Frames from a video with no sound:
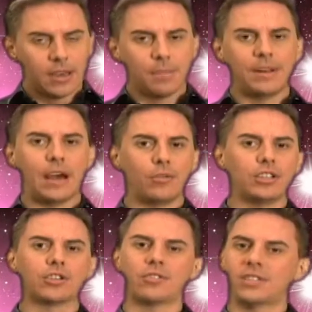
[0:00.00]
but now when you
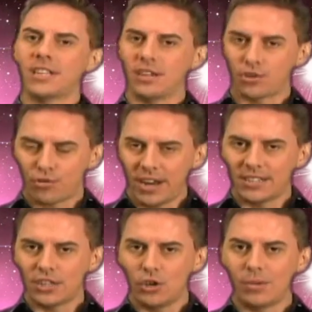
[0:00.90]
start to see it in
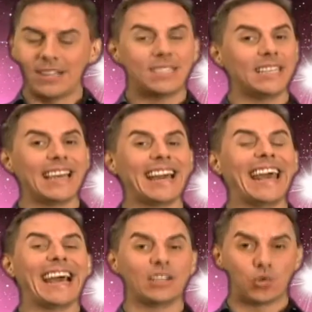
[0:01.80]
transit, you might see that
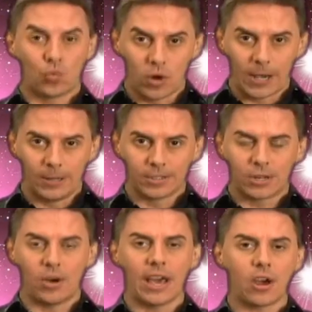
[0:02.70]
as well.
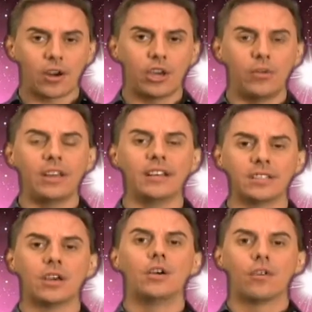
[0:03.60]
So I argue it
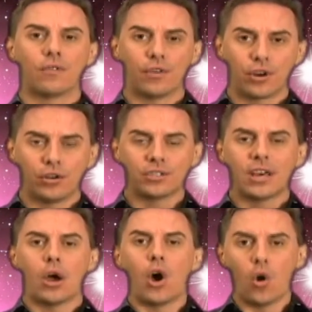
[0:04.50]
is Virgo's
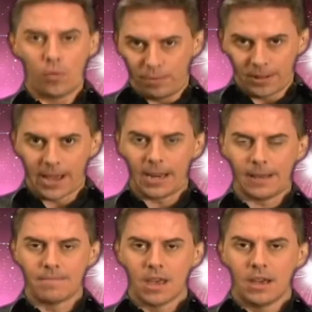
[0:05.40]
home planet.
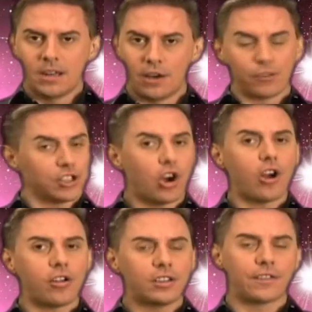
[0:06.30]
Now, for
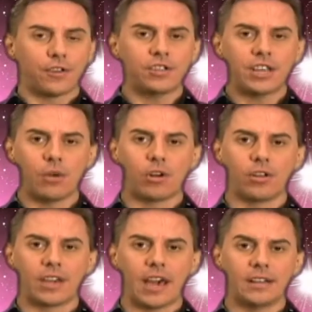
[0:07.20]
starters, the first thing you want to
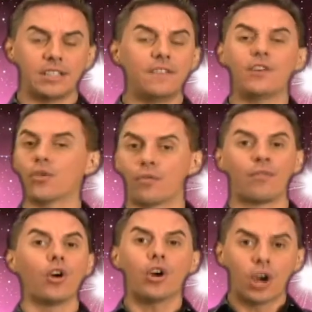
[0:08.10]
look at is if you're a
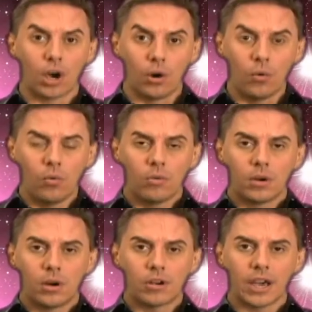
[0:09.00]
Virgo,
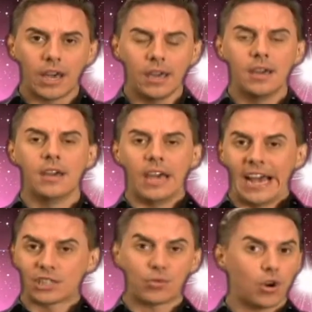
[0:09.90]
okay,
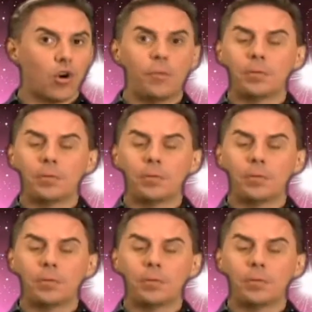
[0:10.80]
that's where your home